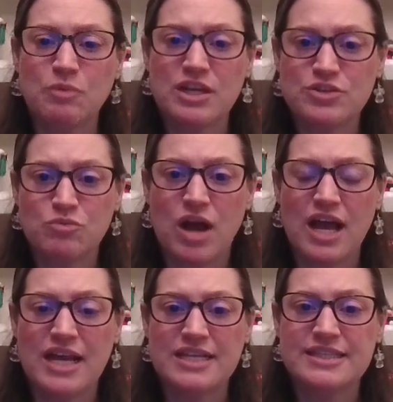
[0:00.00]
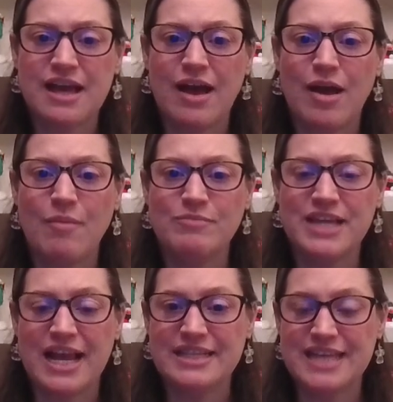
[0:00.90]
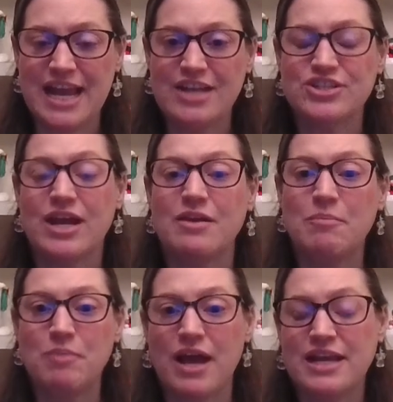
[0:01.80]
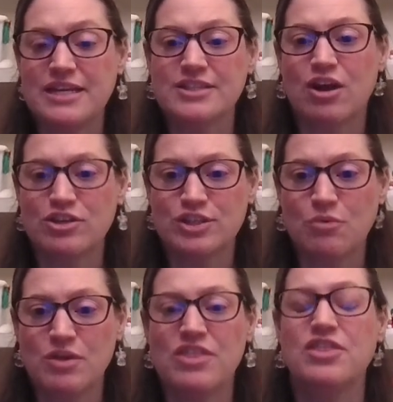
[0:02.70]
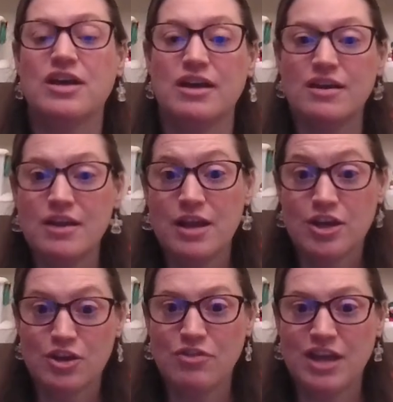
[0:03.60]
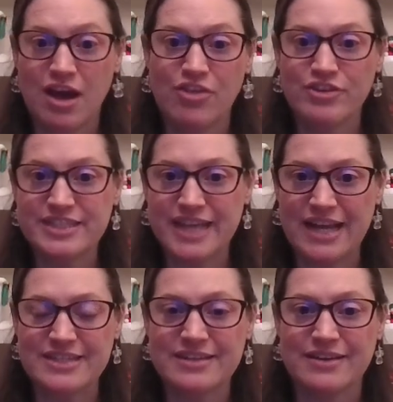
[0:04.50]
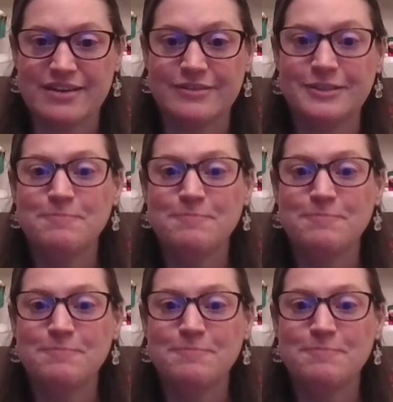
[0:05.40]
which was Dan's agent, but he's also with the other Santa